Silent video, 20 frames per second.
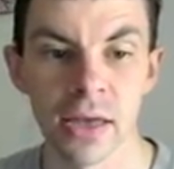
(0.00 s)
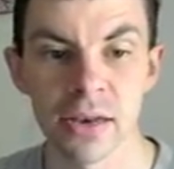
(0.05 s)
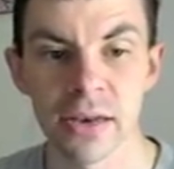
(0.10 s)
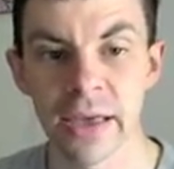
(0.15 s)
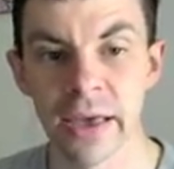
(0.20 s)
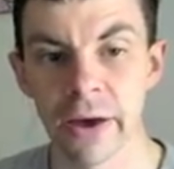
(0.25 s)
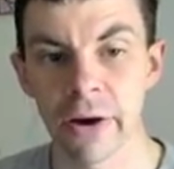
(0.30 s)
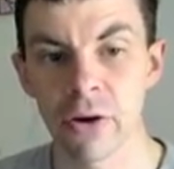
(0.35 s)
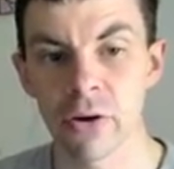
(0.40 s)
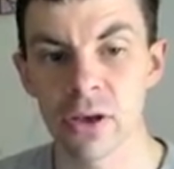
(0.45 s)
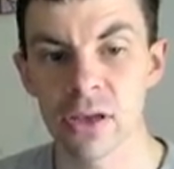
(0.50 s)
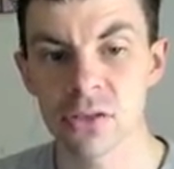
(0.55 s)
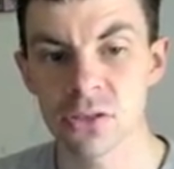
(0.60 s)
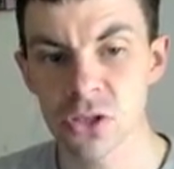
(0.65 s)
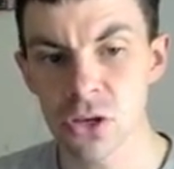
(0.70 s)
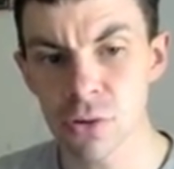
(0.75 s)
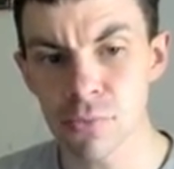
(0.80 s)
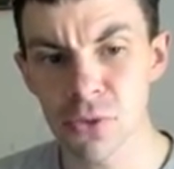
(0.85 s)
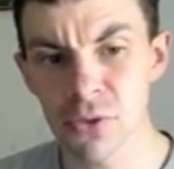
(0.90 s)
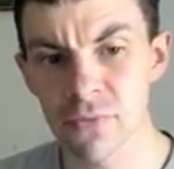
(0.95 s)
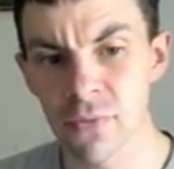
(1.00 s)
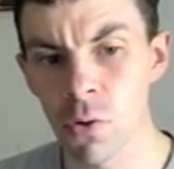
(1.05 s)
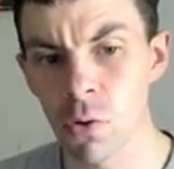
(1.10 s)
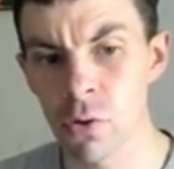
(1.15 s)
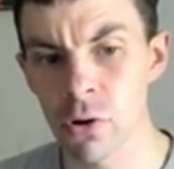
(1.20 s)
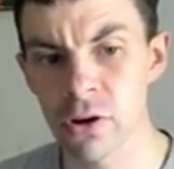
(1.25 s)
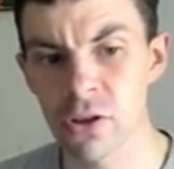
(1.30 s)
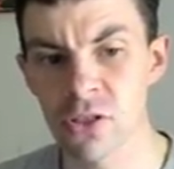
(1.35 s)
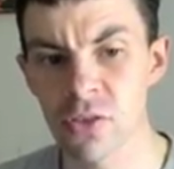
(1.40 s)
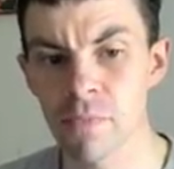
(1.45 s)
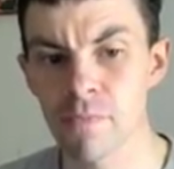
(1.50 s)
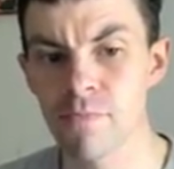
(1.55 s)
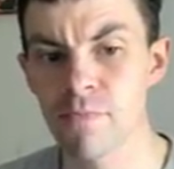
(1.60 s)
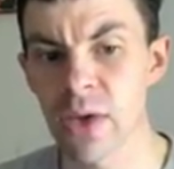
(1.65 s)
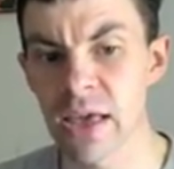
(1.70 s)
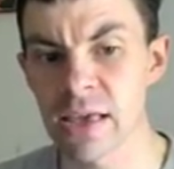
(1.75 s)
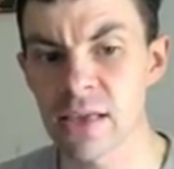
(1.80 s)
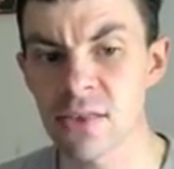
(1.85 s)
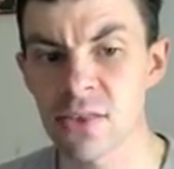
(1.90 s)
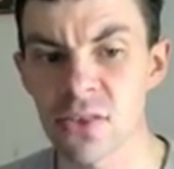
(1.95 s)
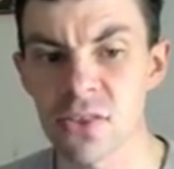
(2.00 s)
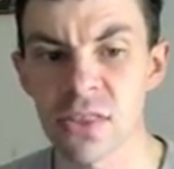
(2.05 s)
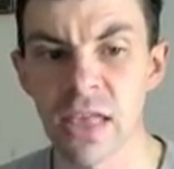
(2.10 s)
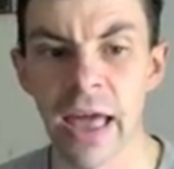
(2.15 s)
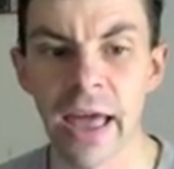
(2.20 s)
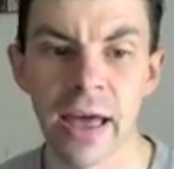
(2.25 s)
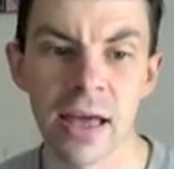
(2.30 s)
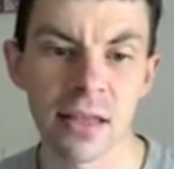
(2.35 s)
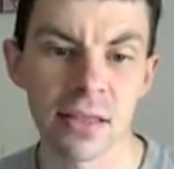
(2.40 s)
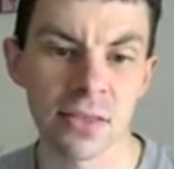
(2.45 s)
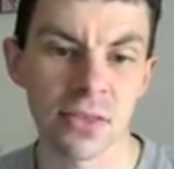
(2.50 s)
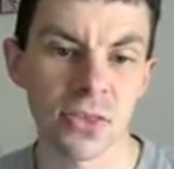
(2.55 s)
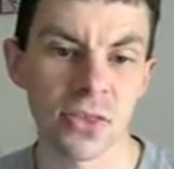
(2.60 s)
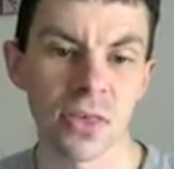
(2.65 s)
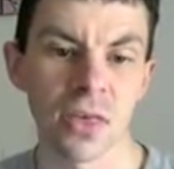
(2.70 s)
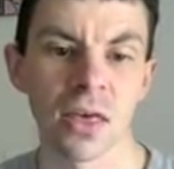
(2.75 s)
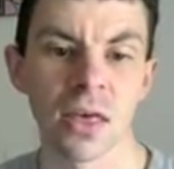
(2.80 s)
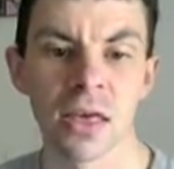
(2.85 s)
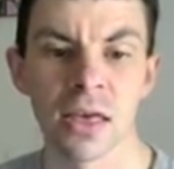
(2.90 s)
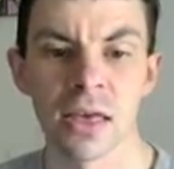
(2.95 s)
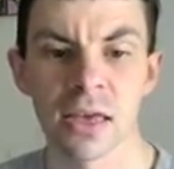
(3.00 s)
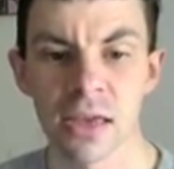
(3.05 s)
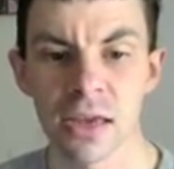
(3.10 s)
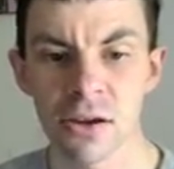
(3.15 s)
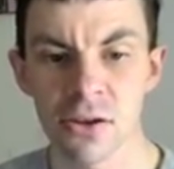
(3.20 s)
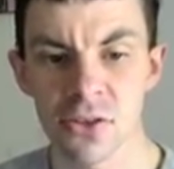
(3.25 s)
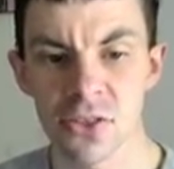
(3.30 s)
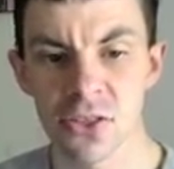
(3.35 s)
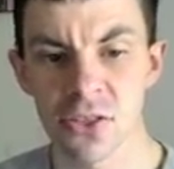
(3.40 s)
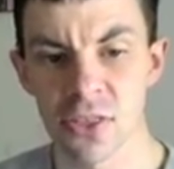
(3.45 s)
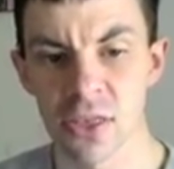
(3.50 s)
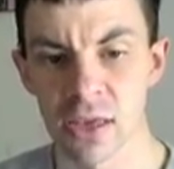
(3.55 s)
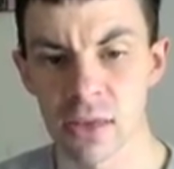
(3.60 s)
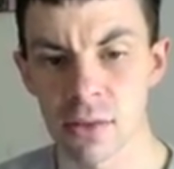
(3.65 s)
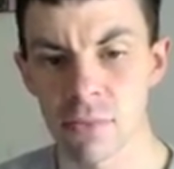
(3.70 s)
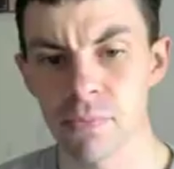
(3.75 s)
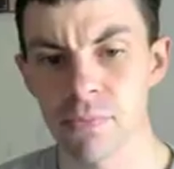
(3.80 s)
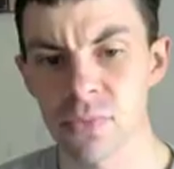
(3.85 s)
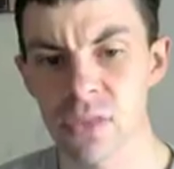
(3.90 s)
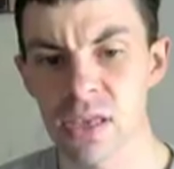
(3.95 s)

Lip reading: Now, in terms of Auron's base stats, here's the thing.